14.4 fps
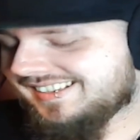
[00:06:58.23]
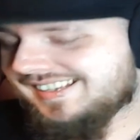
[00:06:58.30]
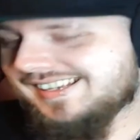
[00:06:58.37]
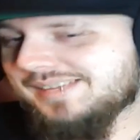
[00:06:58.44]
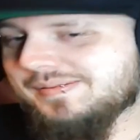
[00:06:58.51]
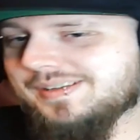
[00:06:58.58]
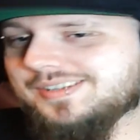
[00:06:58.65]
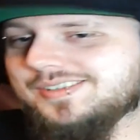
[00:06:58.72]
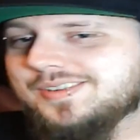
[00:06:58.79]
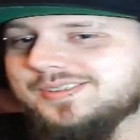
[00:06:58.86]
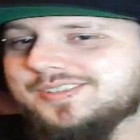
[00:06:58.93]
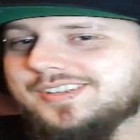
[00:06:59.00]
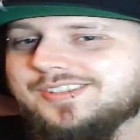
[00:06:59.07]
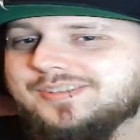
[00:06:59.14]
It makes no
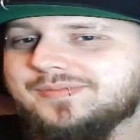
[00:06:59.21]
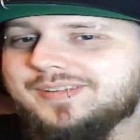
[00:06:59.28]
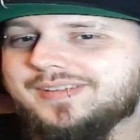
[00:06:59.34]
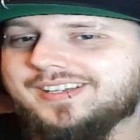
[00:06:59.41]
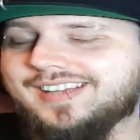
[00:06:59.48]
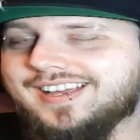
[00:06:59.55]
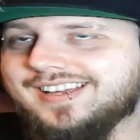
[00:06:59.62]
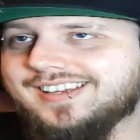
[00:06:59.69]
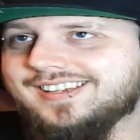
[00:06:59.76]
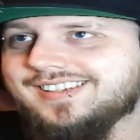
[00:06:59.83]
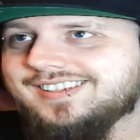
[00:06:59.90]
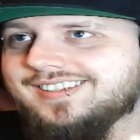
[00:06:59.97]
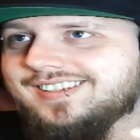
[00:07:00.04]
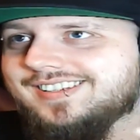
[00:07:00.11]
sense to me,
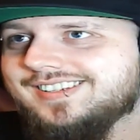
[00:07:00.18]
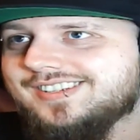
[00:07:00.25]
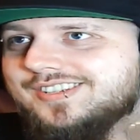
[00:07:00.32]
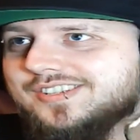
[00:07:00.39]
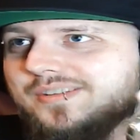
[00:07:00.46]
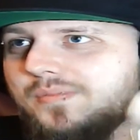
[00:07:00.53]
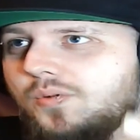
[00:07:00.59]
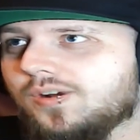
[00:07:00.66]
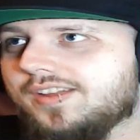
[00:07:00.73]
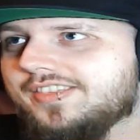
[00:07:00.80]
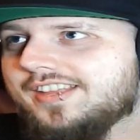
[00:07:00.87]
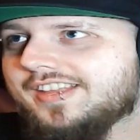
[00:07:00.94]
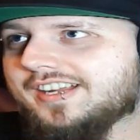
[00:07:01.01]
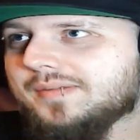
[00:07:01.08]
and just the more I
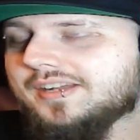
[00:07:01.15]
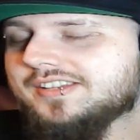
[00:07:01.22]
think about